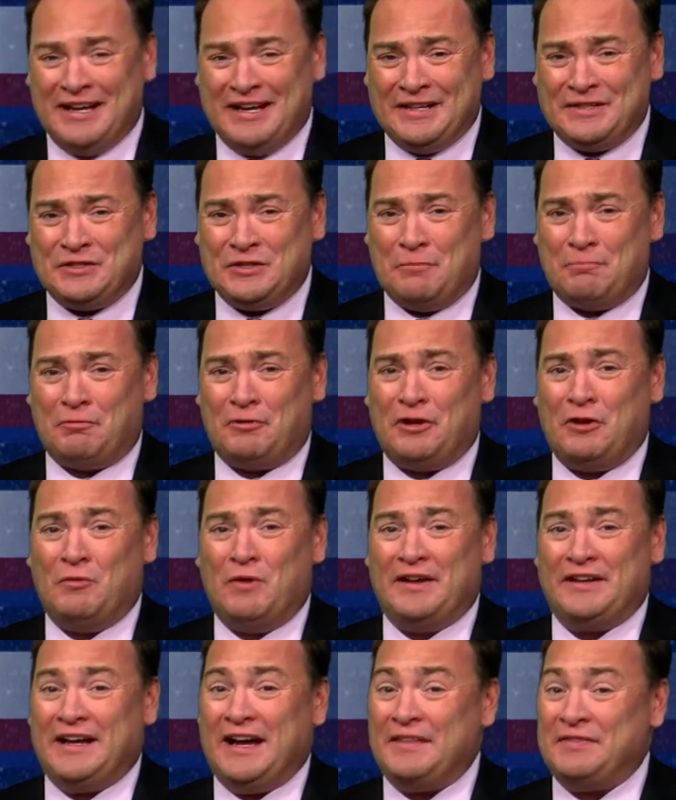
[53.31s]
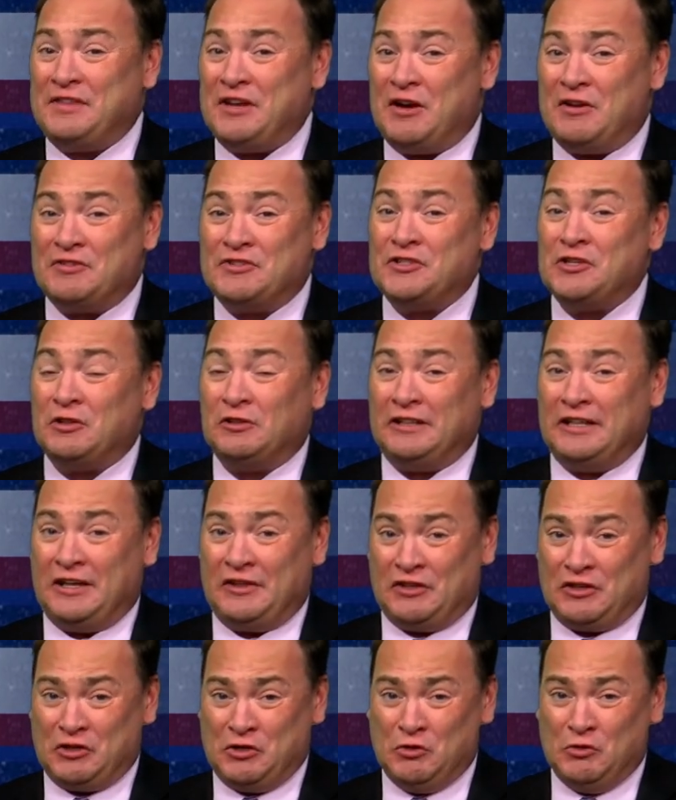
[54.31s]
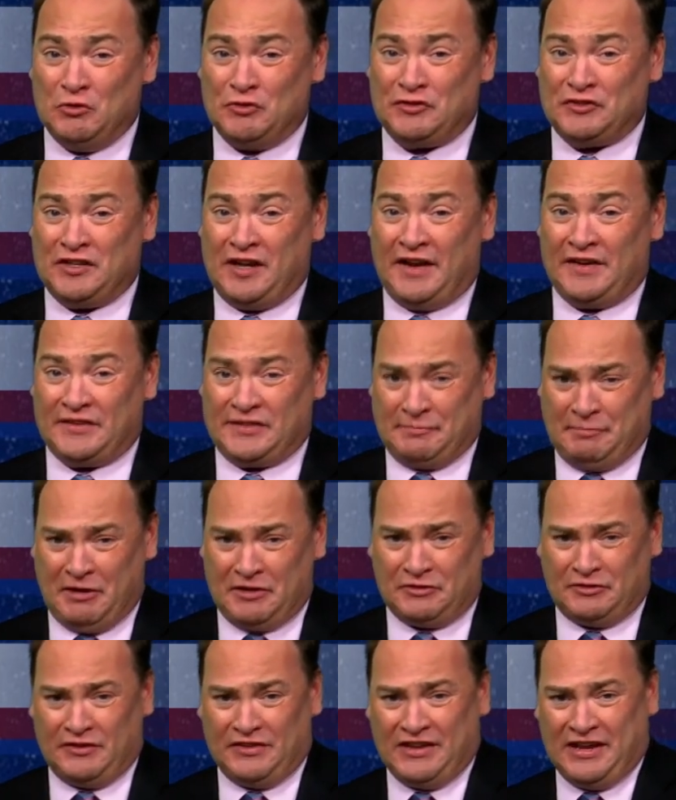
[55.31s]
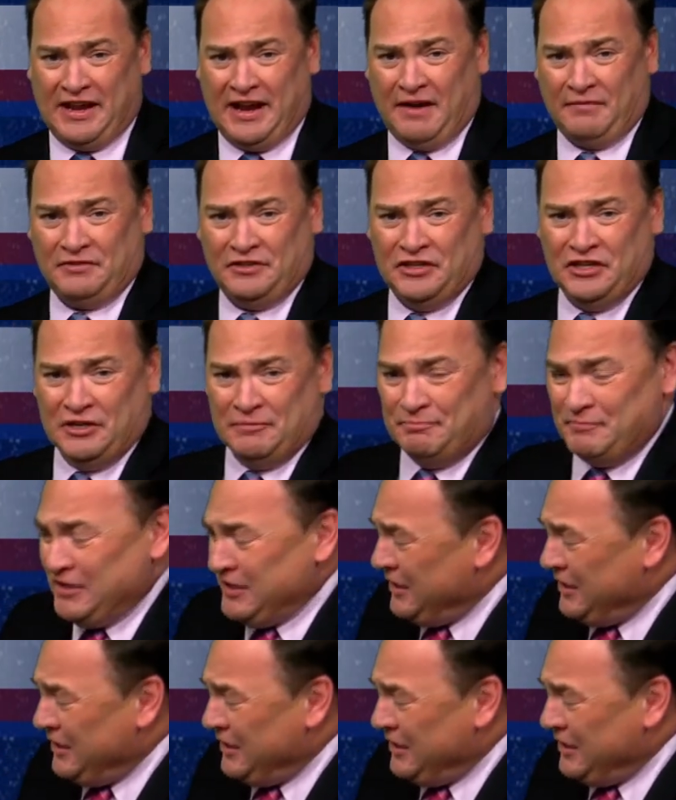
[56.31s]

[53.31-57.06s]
Still pretty wet out there and certainly on the cool side, especially in the afternoon.